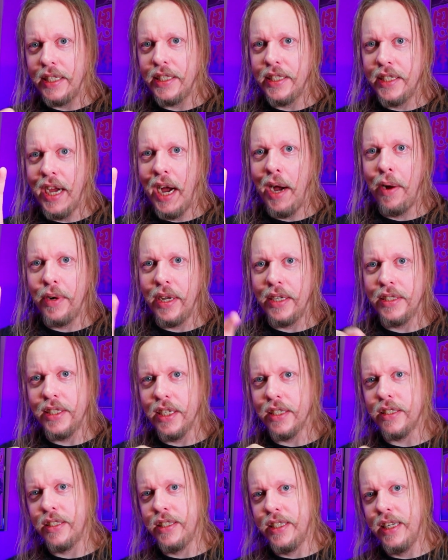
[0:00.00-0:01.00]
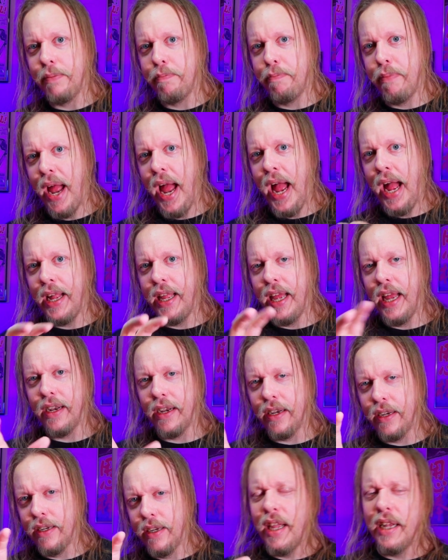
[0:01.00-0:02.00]
it down and just sit back
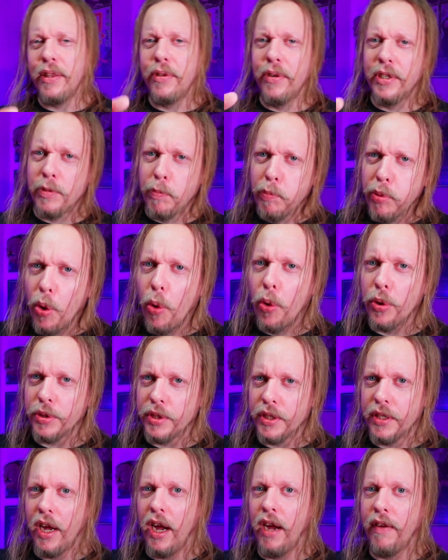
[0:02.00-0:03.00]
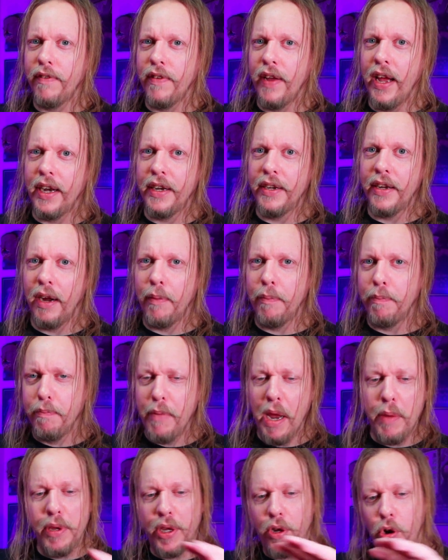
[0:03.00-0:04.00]
and like to explore stuff and
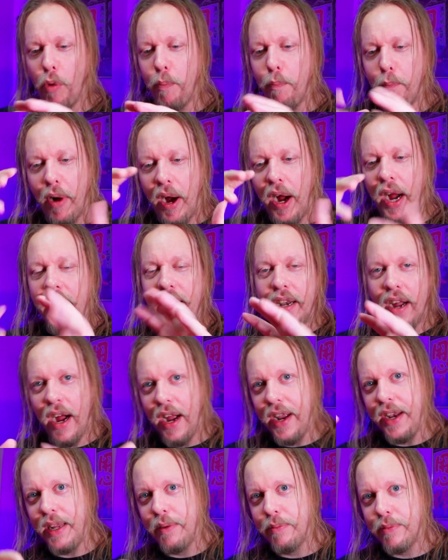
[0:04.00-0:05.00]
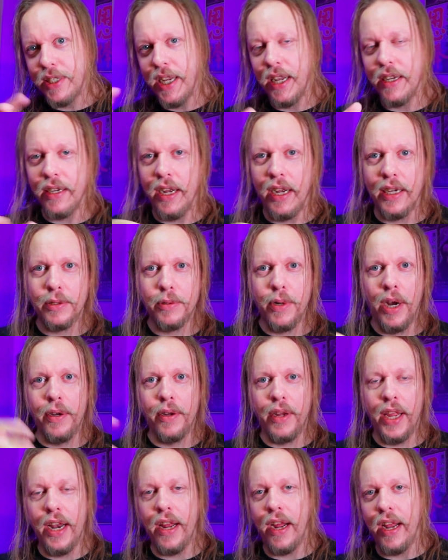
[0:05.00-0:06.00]
maybe combine items and try
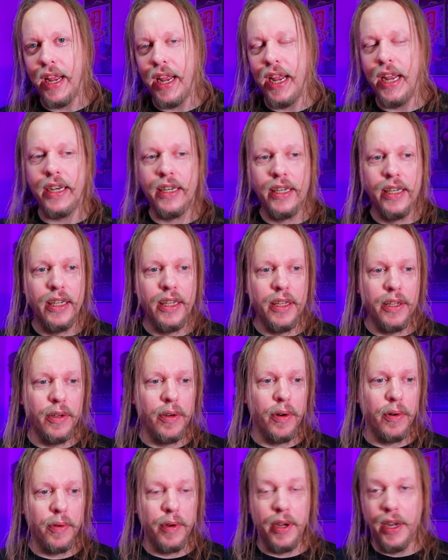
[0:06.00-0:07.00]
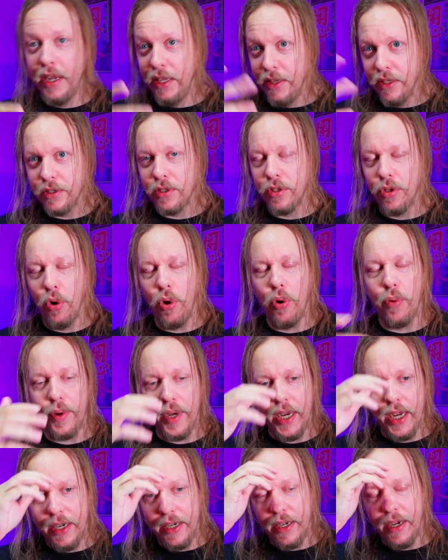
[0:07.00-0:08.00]
to get ahead, in the
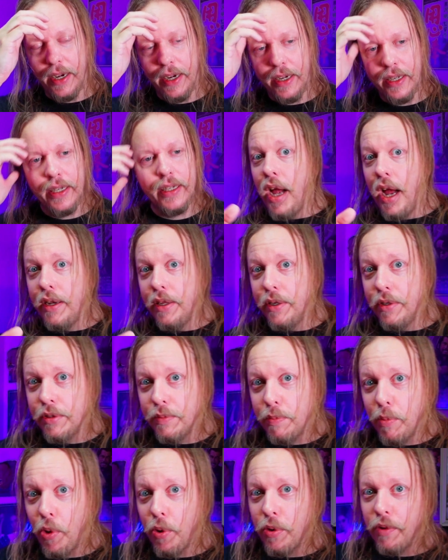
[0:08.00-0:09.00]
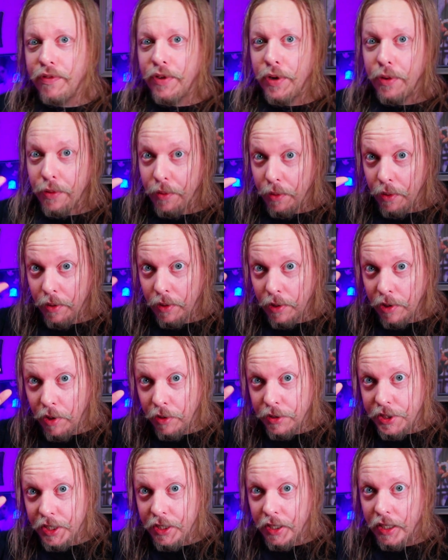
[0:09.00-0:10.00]
story and kind of use more of your
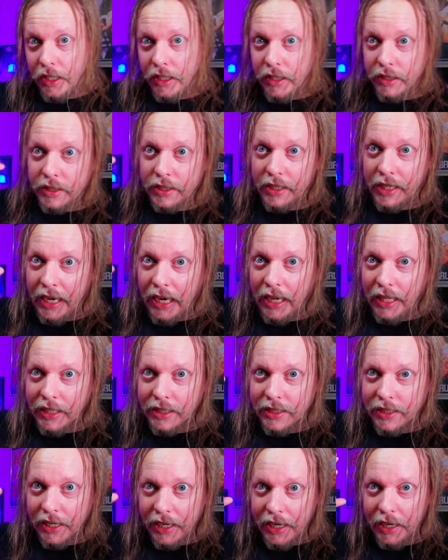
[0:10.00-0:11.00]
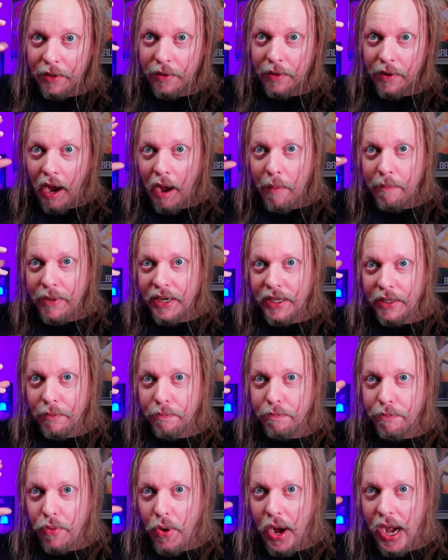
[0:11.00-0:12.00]
logical skills here up in the
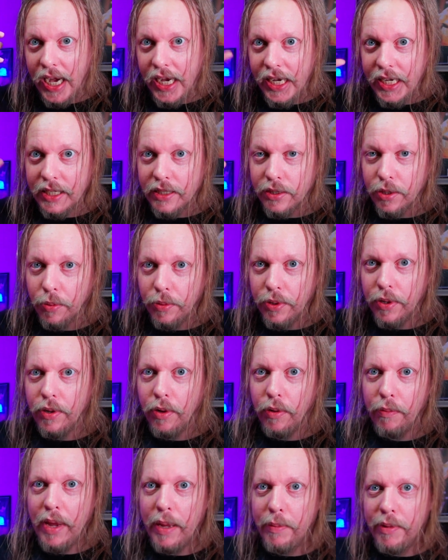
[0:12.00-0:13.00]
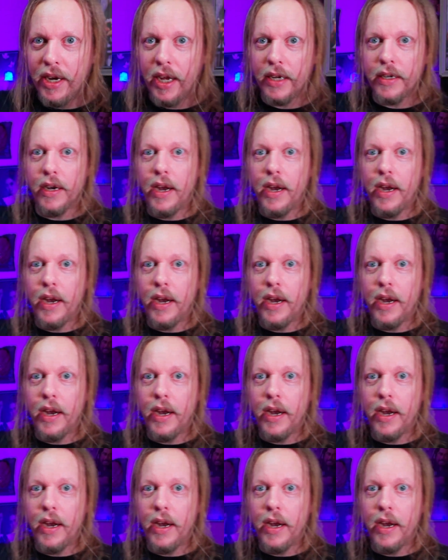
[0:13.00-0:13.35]
brain. So, maybe not